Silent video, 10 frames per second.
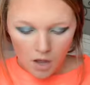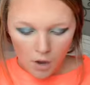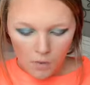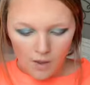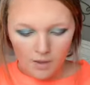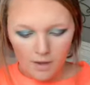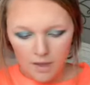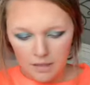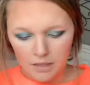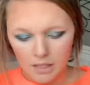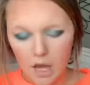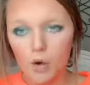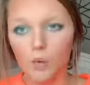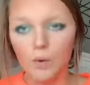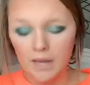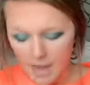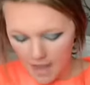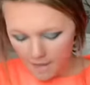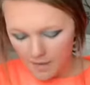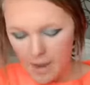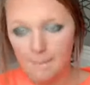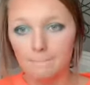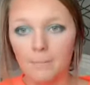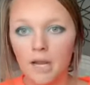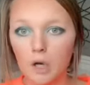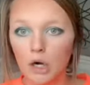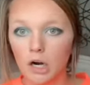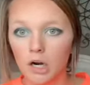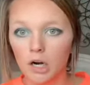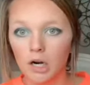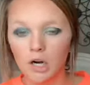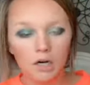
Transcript: oh, hello, we have a mirror.